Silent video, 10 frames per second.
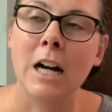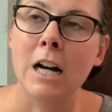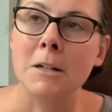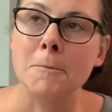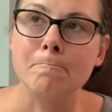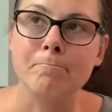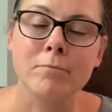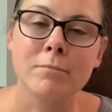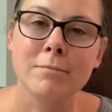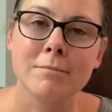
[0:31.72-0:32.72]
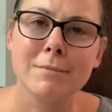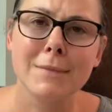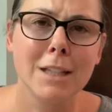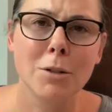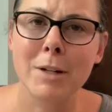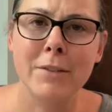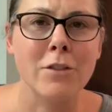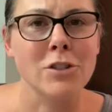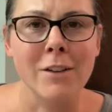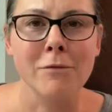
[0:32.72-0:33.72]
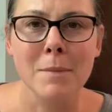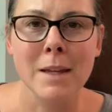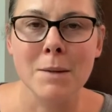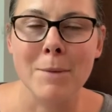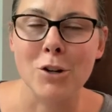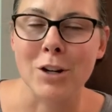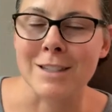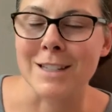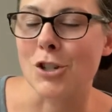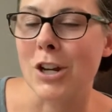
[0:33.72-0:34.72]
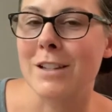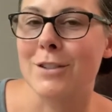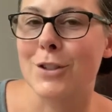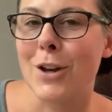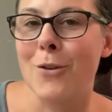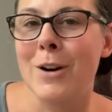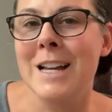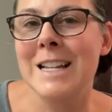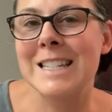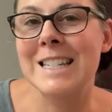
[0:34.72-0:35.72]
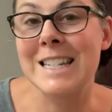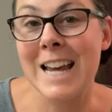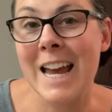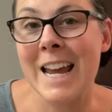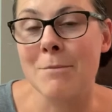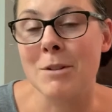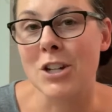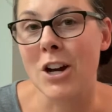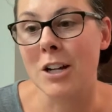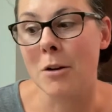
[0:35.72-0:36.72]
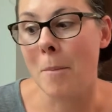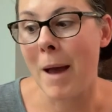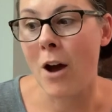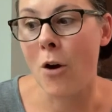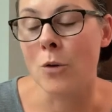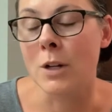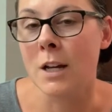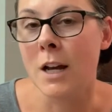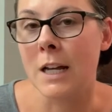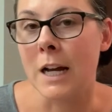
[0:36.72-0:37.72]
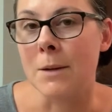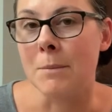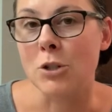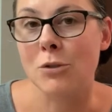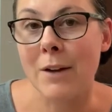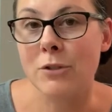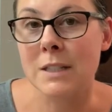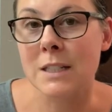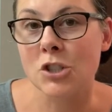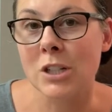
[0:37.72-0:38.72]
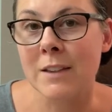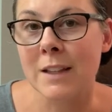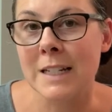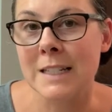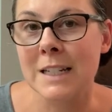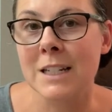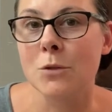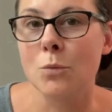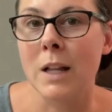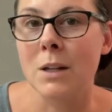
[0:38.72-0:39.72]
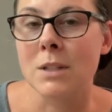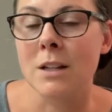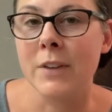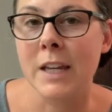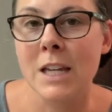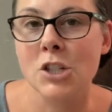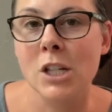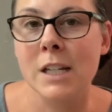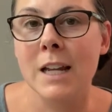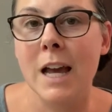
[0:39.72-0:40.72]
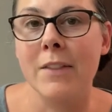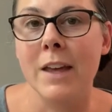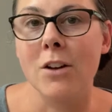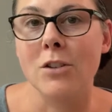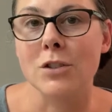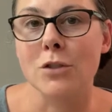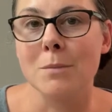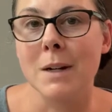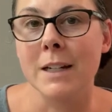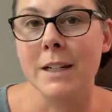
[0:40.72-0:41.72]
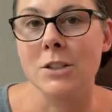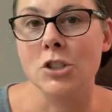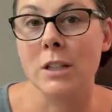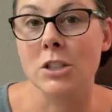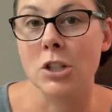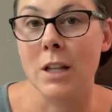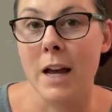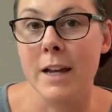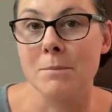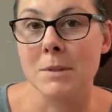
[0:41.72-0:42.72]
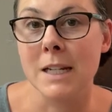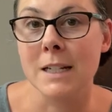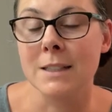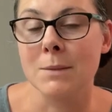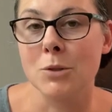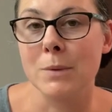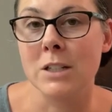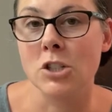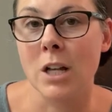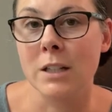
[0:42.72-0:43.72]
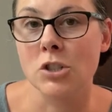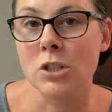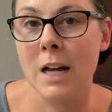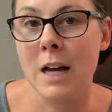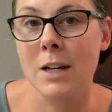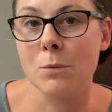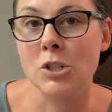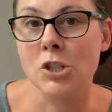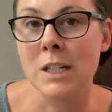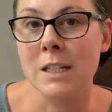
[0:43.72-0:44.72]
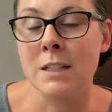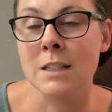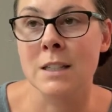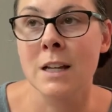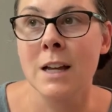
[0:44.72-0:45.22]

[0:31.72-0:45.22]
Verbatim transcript: um, a little bit of other stuff, mainly my cross-stitching. So today I'm gonna talk about Uh, my travel stitching that I did while I was on vacation, and then also my Jolly July update. I'm doing Jolly July, which is